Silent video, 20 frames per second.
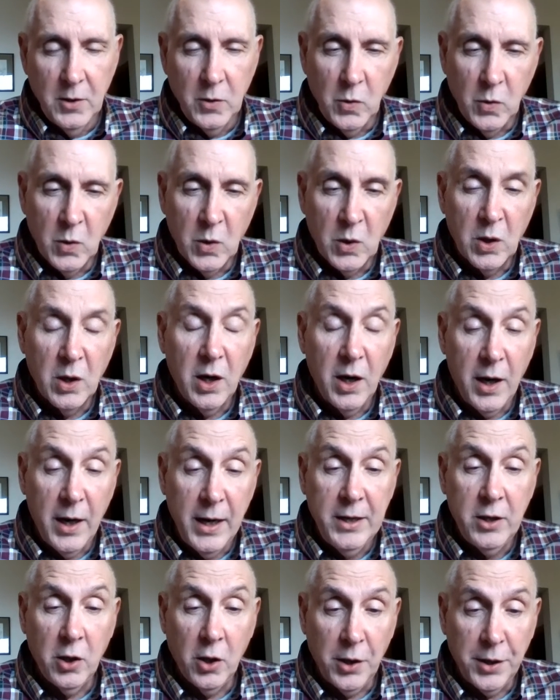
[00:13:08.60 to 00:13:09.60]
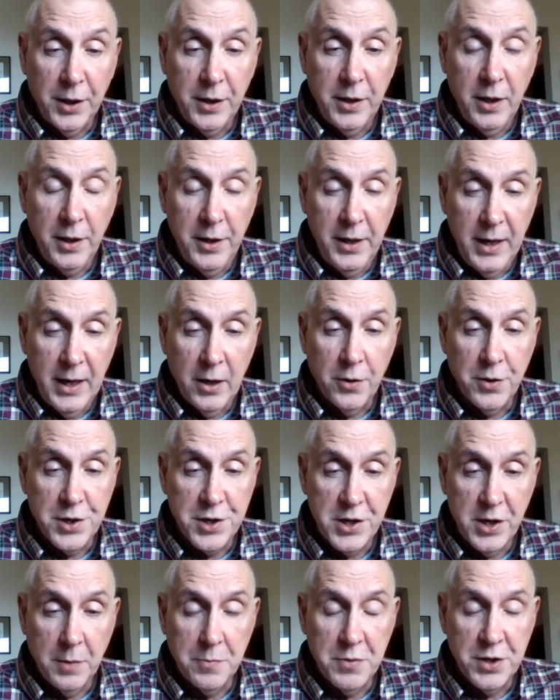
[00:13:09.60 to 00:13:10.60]
or I call it a noun
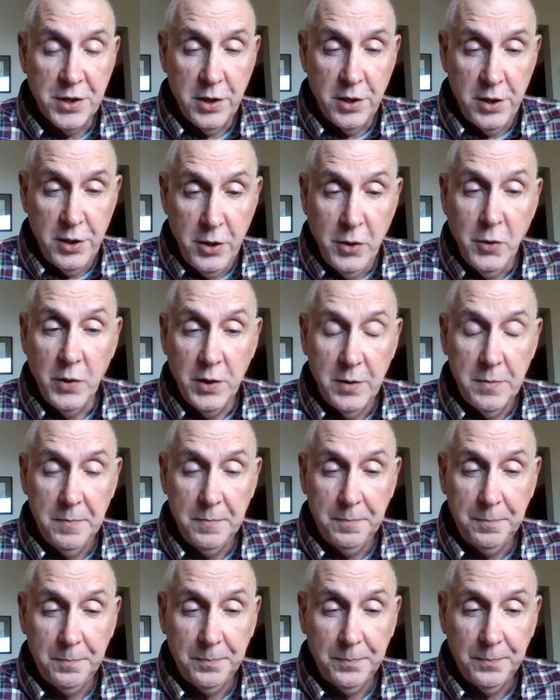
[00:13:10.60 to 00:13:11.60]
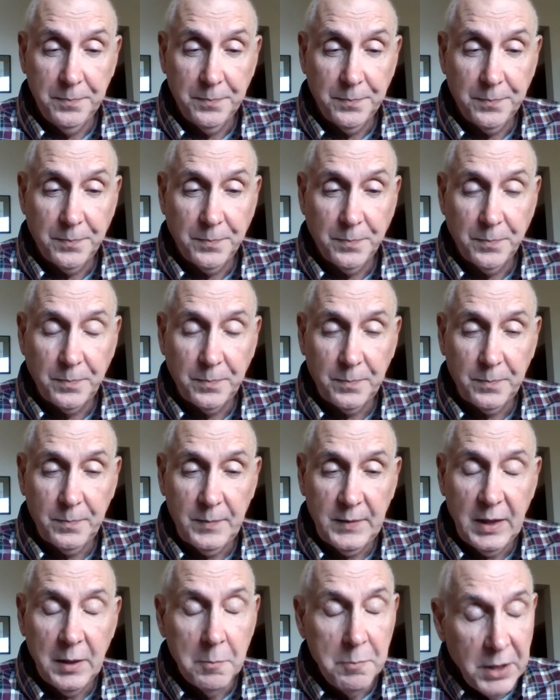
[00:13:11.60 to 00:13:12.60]
substitute.
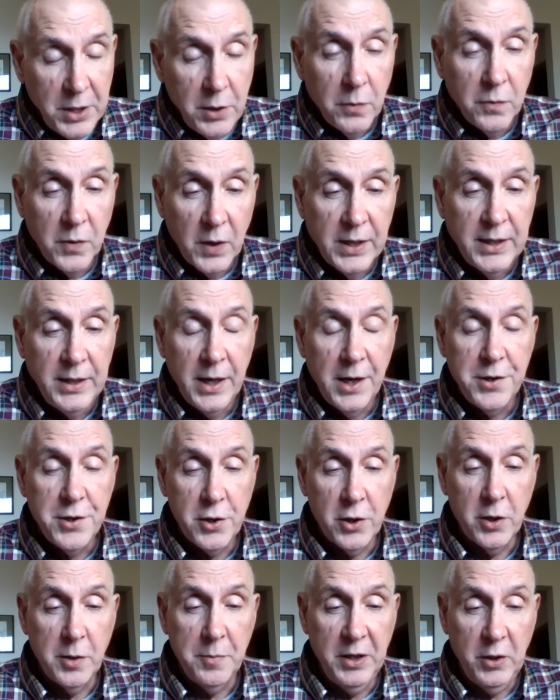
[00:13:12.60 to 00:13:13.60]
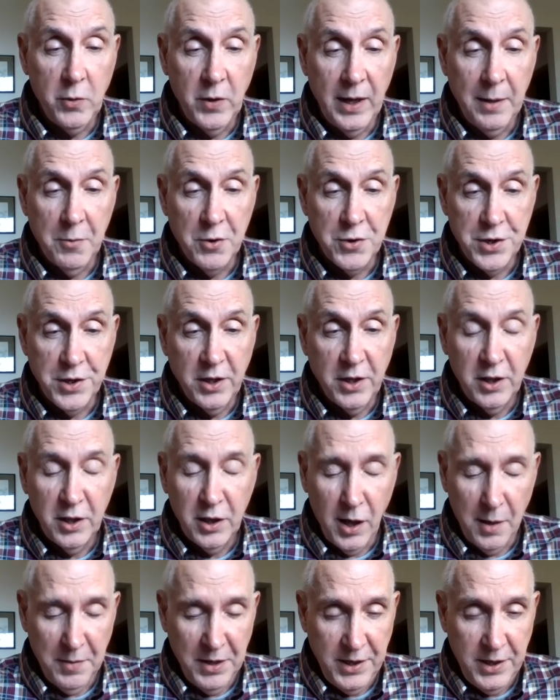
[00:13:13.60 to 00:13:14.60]
But you'll find that term in grammars and
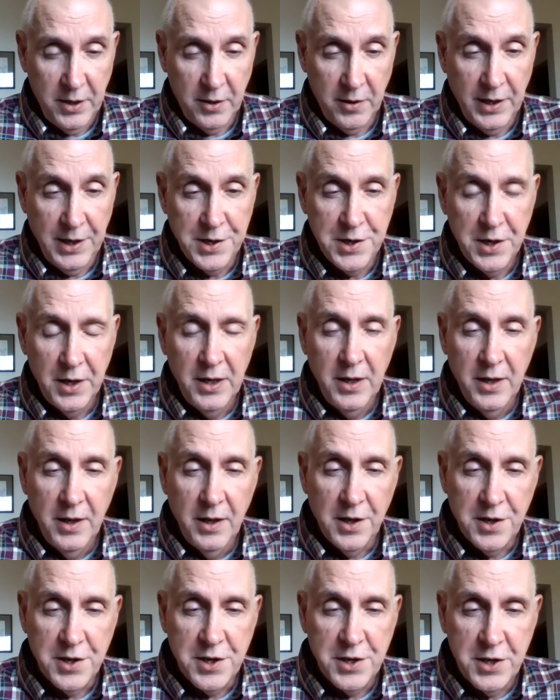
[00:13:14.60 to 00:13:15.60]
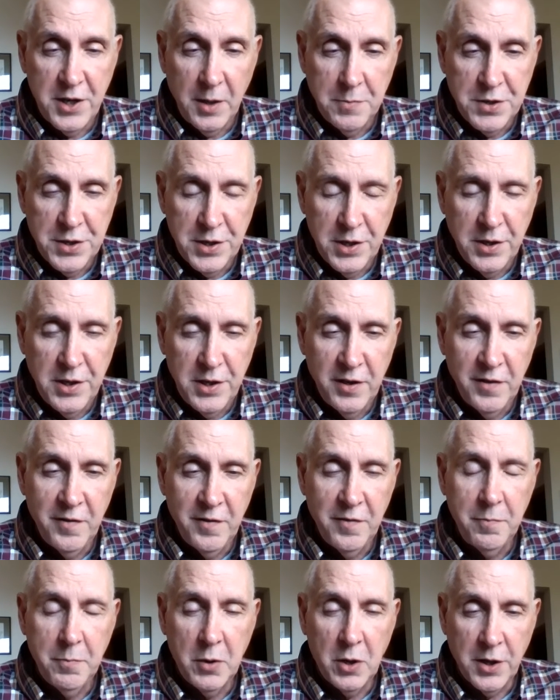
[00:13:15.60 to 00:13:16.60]
commentaries. A
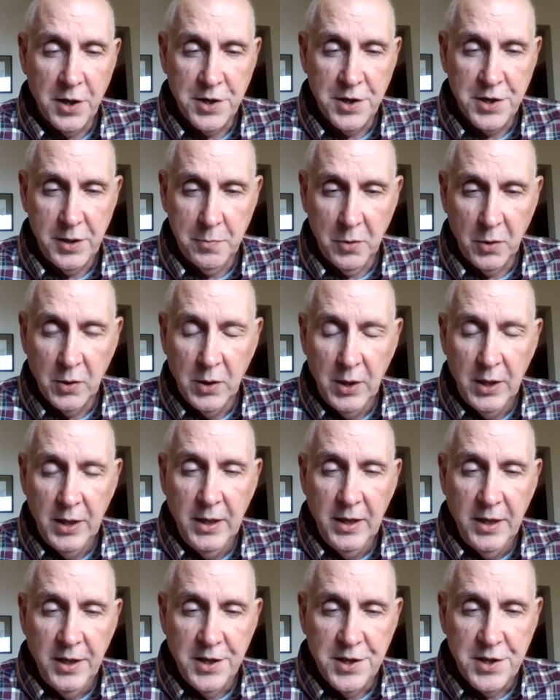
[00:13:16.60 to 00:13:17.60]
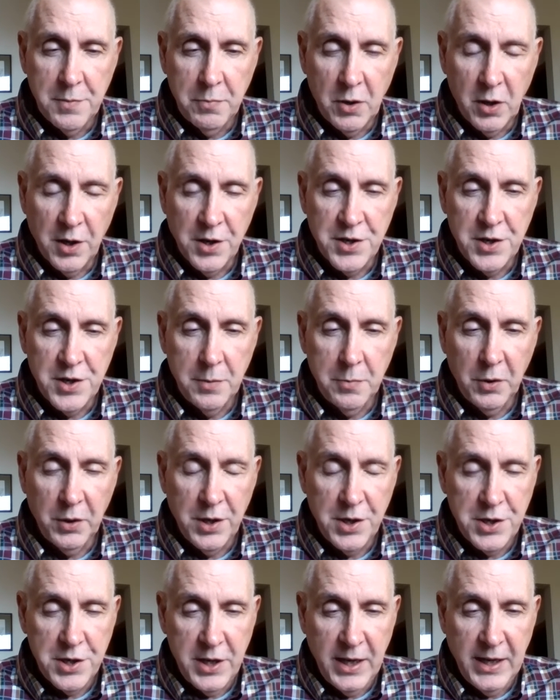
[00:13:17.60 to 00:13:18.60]
substantive participle is a participle
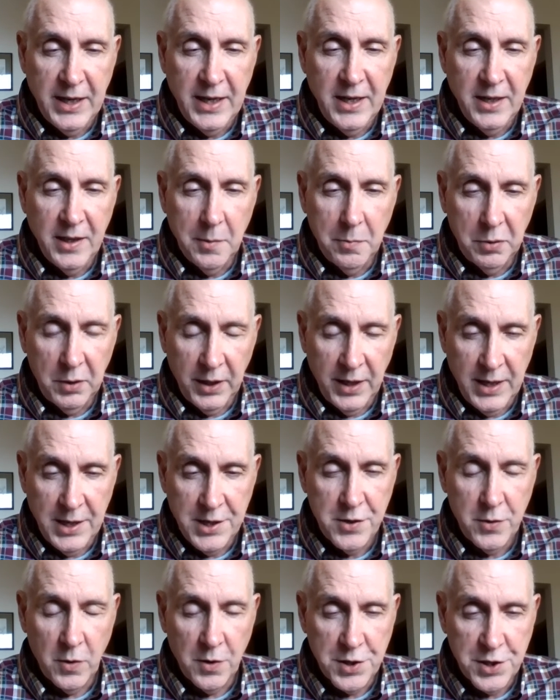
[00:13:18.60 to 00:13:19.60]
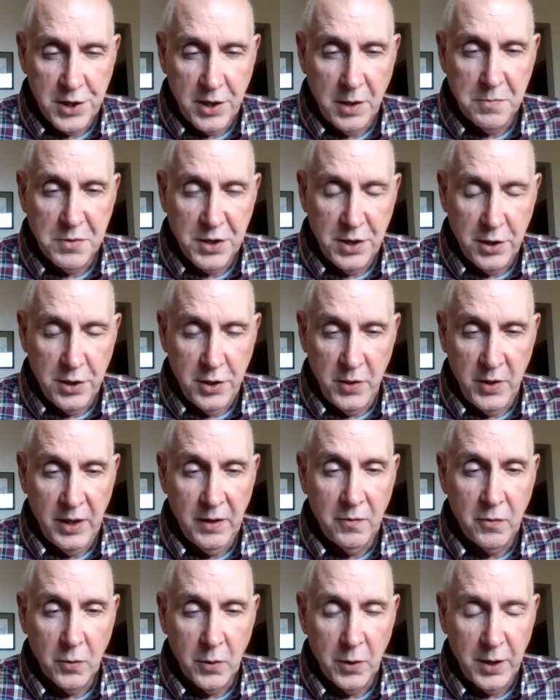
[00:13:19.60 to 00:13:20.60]
that's taking the place or
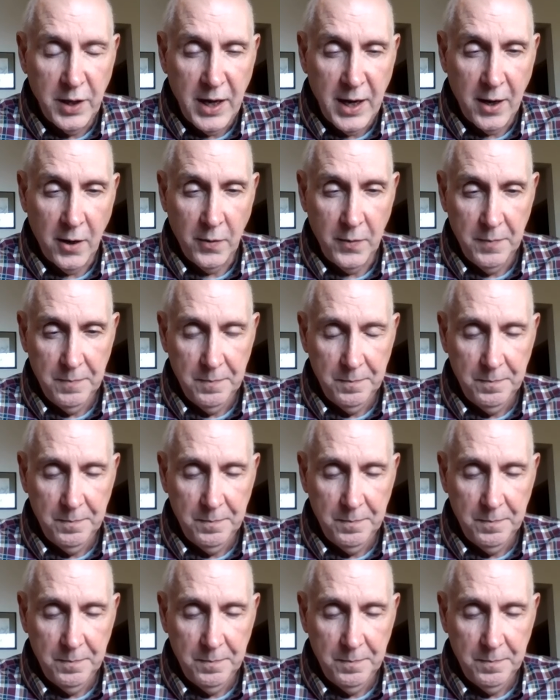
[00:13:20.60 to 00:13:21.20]
substituting for a noun.